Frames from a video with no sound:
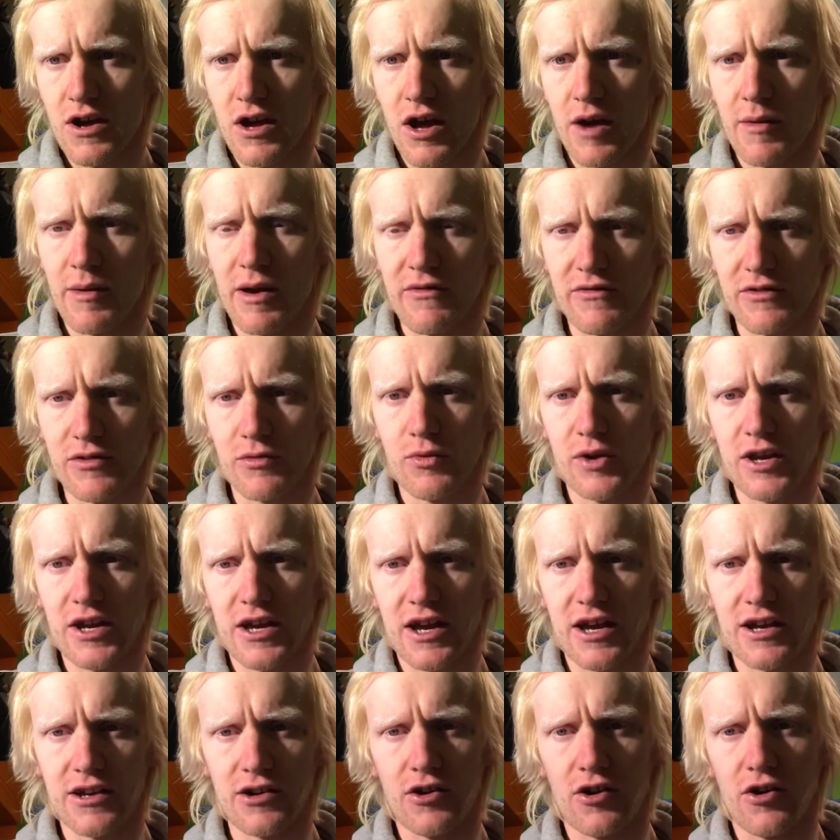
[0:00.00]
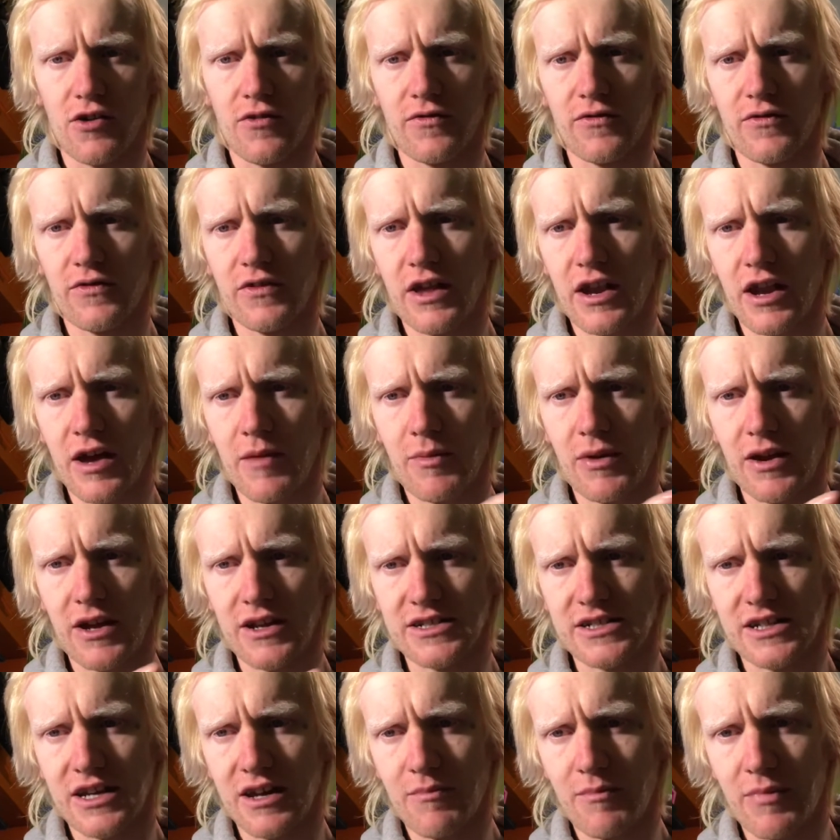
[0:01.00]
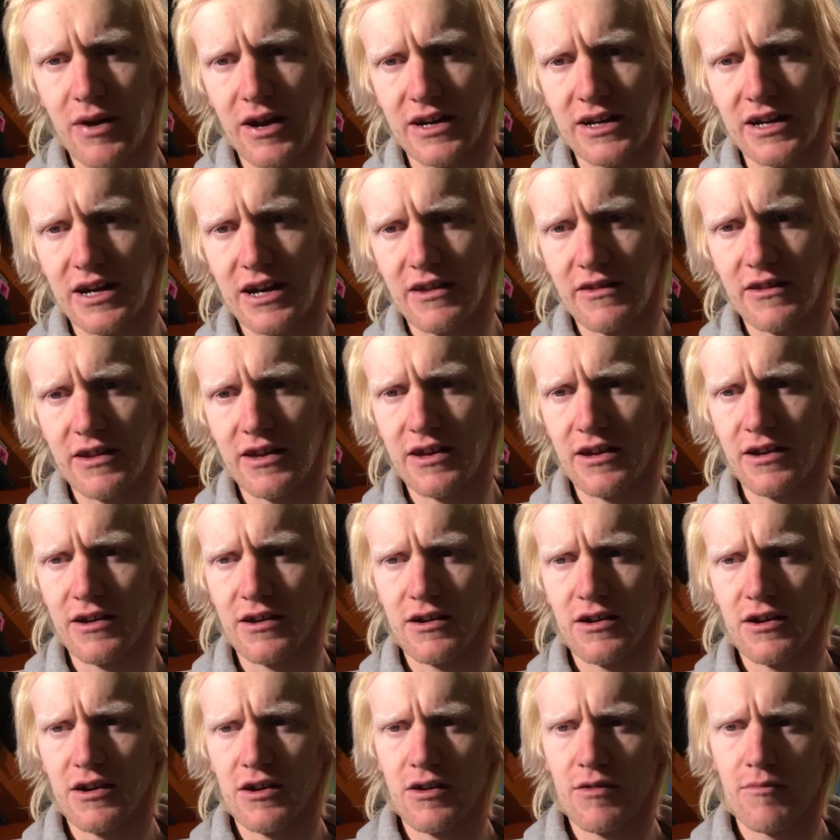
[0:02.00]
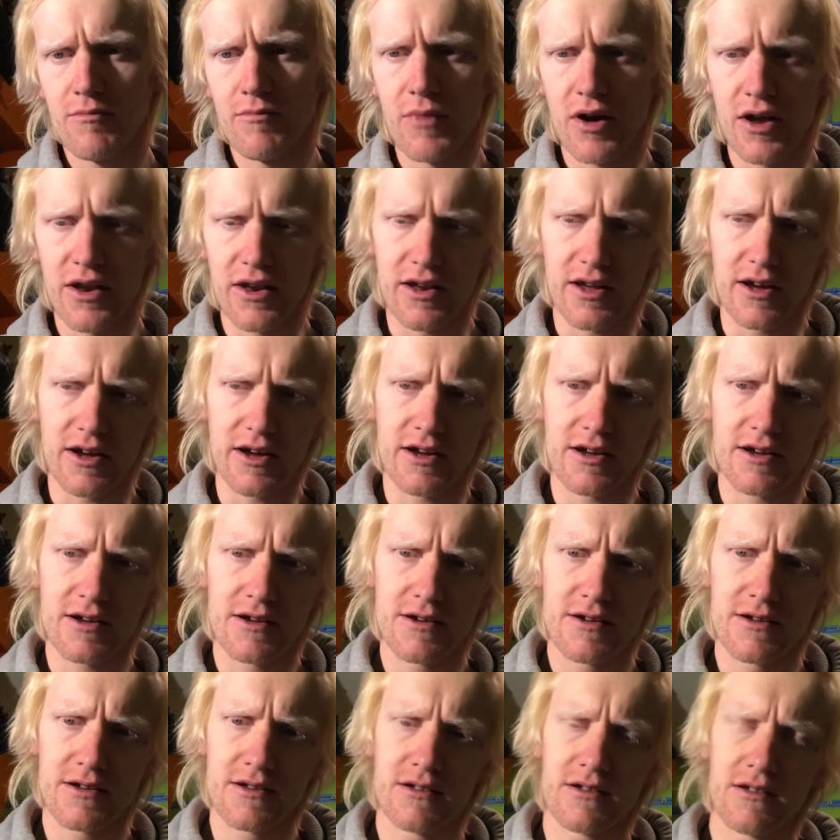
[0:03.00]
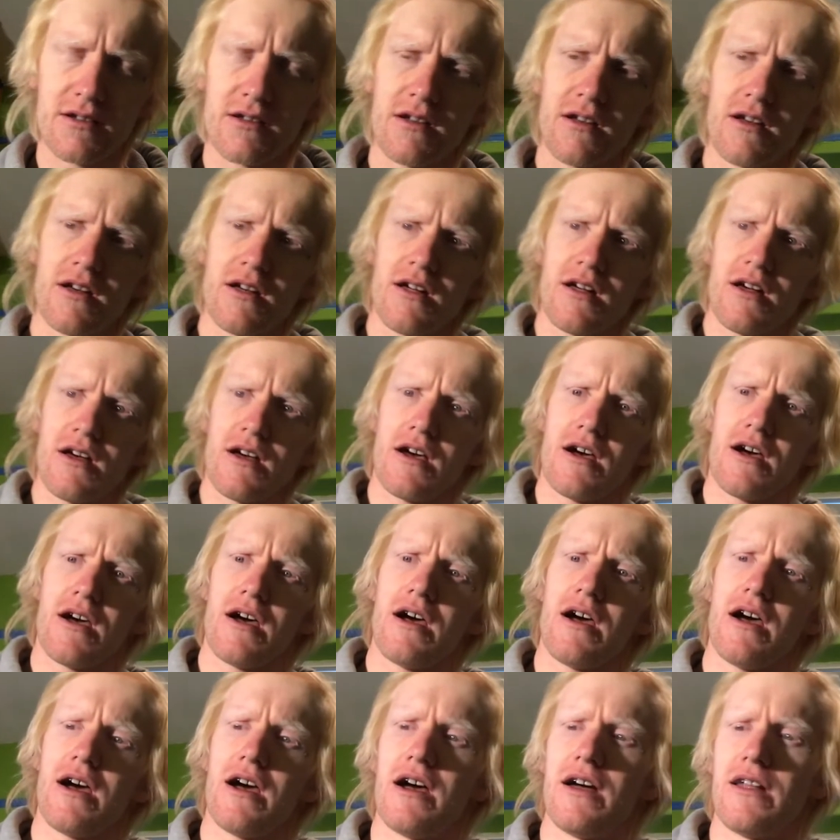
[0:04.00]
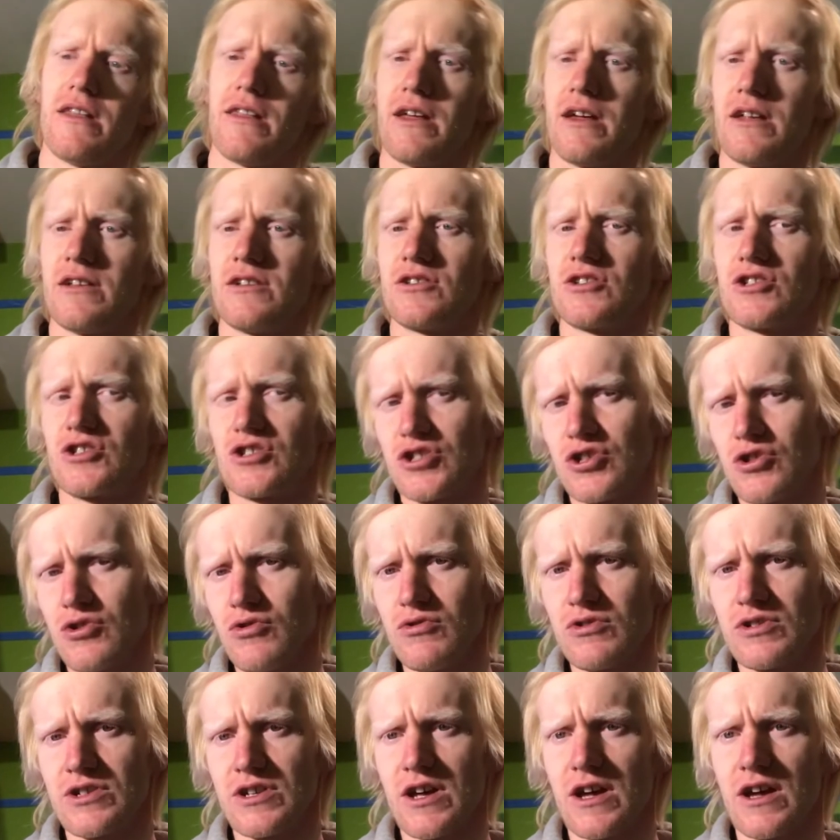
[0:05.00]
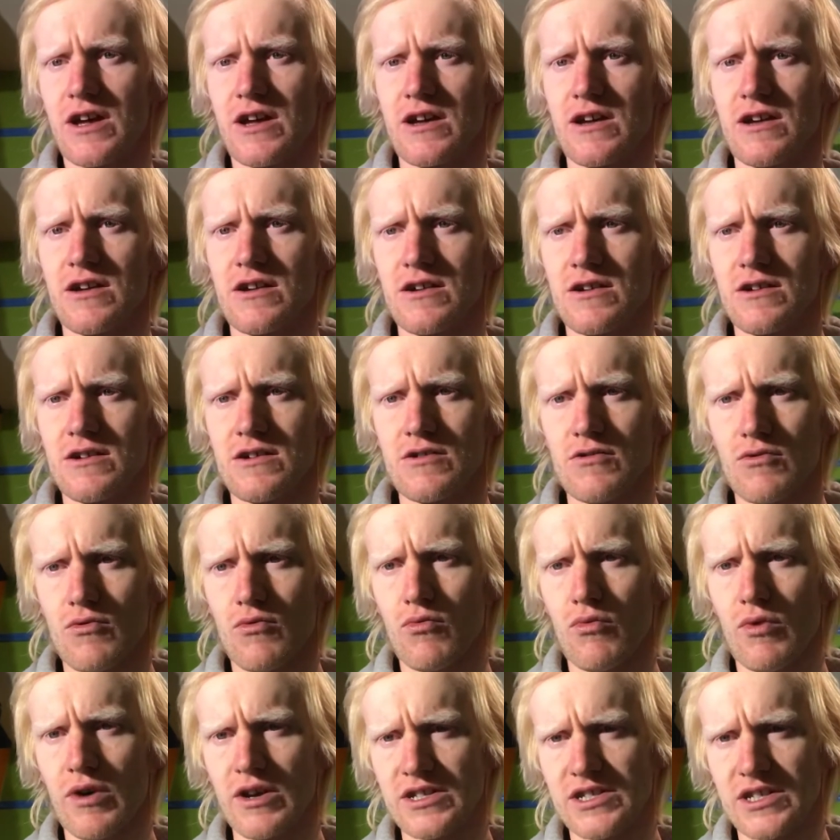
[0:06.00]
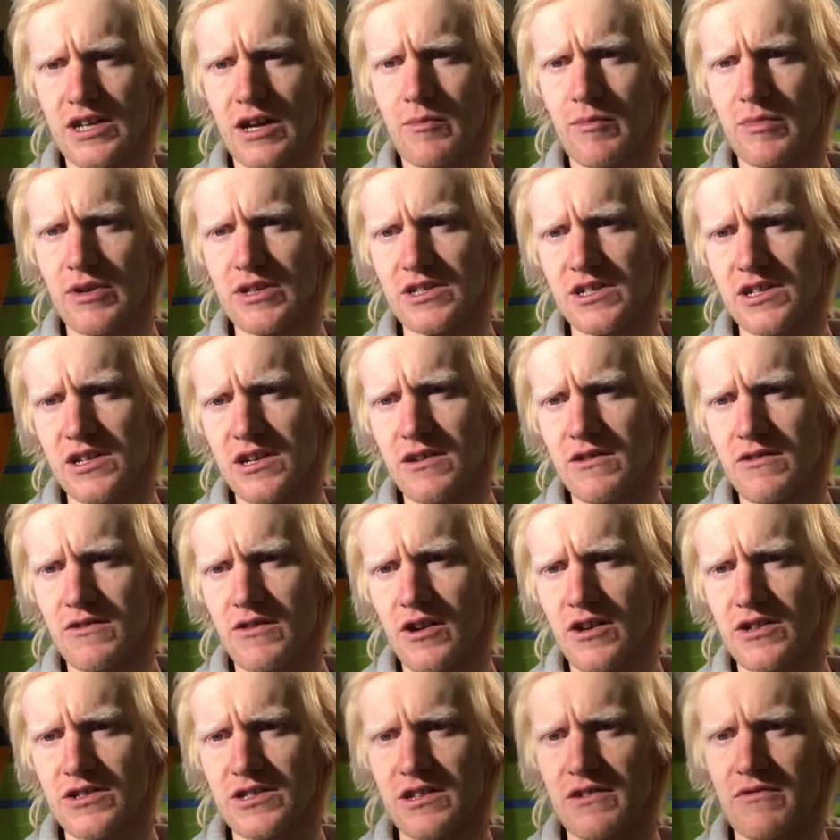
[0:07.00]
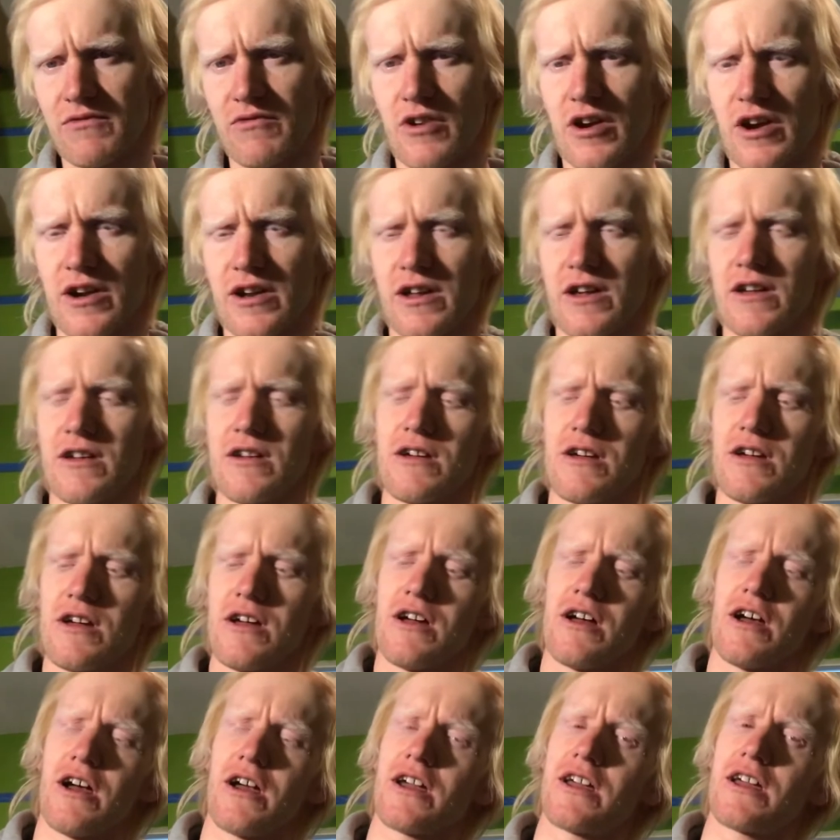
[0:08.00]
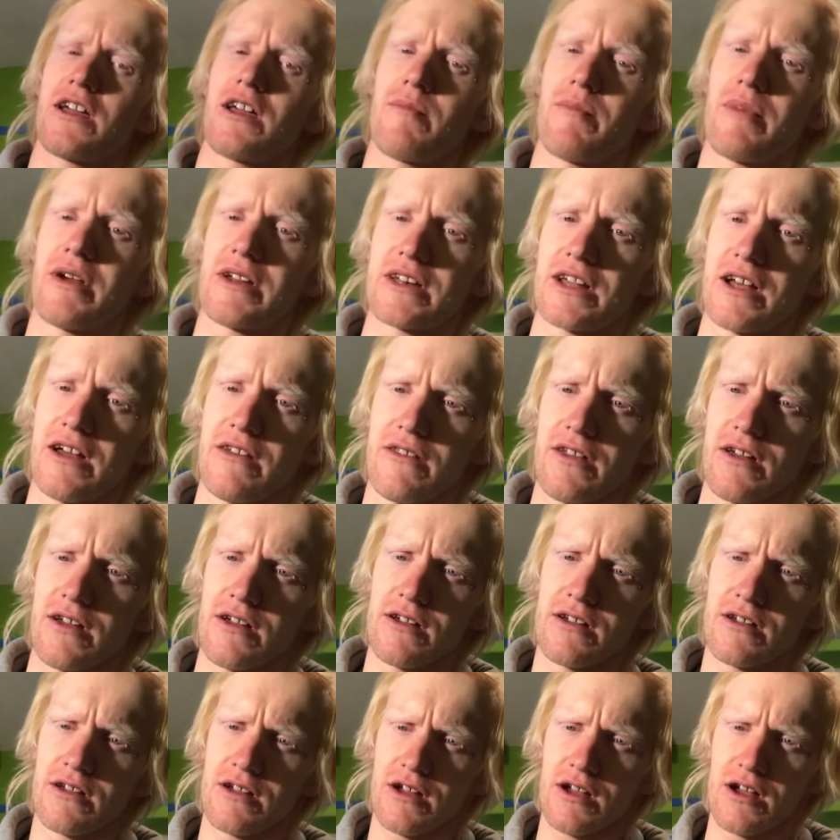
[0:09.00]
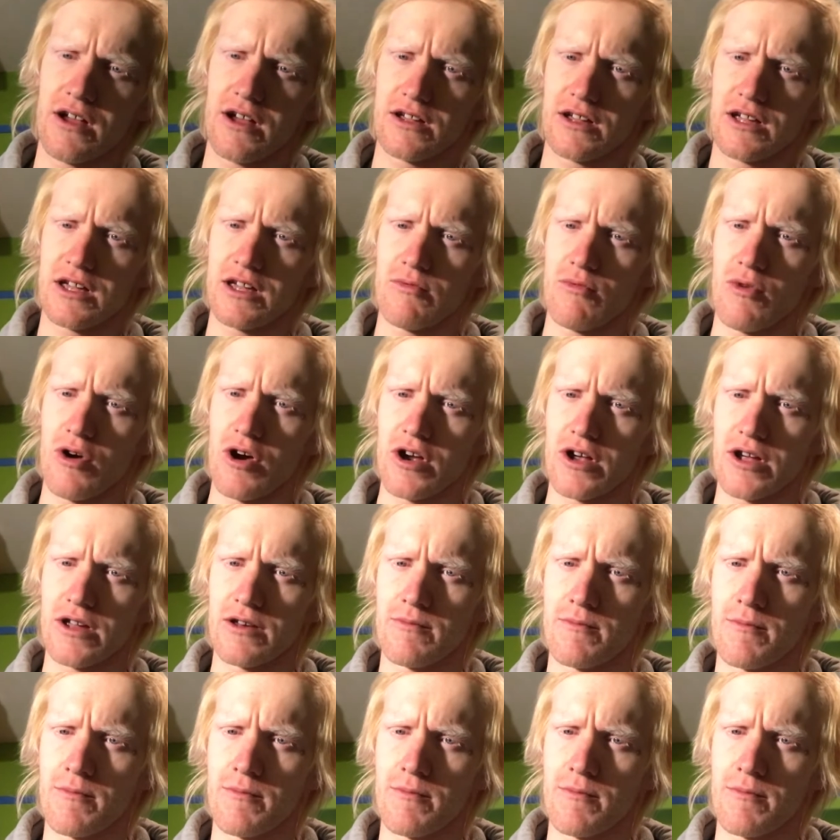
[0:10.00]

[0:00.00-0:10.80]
I'm having the weekend off. Then I plan to get back down there Monday, and then Tuesday, Wednesday I'm busy, Thursday, Friday I can get back down there and keep working